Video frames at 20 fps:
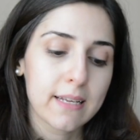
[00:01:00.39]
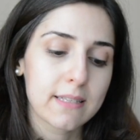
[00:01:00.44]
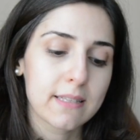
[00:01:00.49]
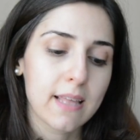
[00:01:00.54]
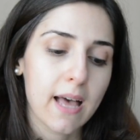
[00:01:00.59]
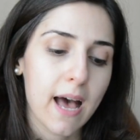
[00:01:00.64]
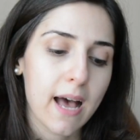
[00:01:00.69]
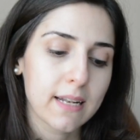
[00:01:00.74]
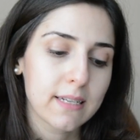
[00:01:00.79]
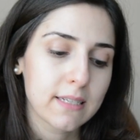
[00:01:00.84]

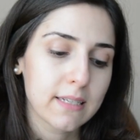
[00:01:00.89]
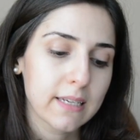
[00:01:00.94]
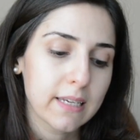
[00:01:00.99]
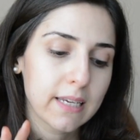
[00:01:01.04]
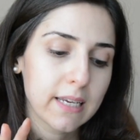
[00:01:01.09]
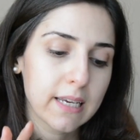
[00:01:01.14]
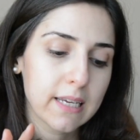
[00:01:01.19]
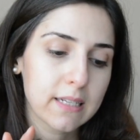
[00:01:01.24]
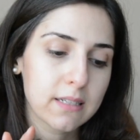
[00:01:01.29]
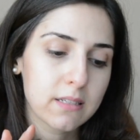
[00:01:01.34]
that
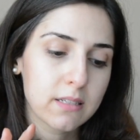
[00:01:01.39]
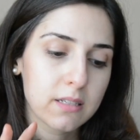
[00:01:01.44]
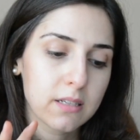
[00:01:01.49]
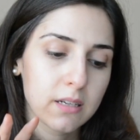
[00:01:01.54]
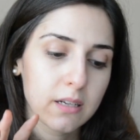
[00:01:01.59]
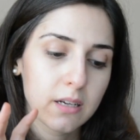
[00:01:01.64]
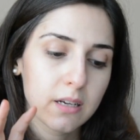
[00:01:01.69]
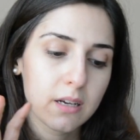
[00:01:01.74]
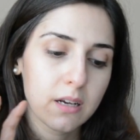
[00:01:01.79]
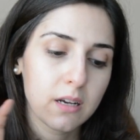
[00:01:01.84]
it
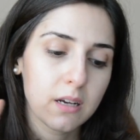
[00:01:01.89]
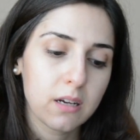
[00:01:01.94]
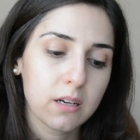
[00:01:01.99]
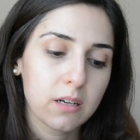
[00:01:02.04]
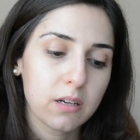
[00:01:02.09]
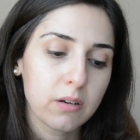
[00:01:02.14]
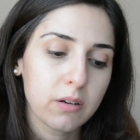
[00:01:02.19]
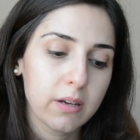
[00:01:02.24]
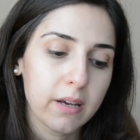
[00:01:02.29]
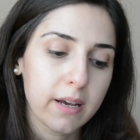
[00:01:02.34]

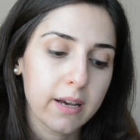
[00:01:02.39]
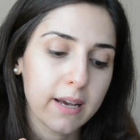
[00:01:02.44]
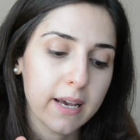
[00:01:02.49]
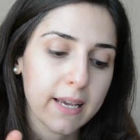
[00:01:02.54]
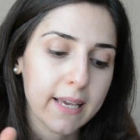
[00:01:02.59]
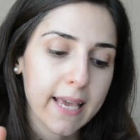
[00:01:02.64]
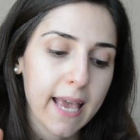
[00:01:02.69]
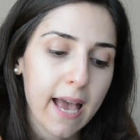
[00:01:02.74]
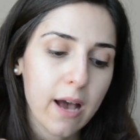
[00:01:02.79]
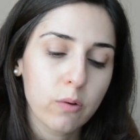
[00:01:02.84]

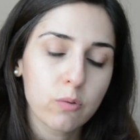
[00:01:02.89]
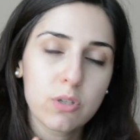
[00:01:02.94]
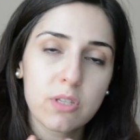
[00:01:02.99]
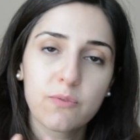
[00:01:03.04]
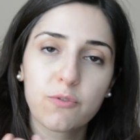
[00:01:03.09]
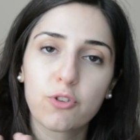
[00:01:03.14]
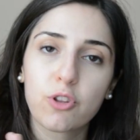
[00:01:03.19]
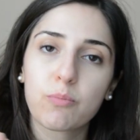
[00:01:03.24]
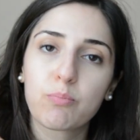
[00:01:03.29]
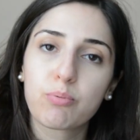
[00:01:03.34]
accounts
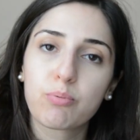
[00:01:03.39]
for the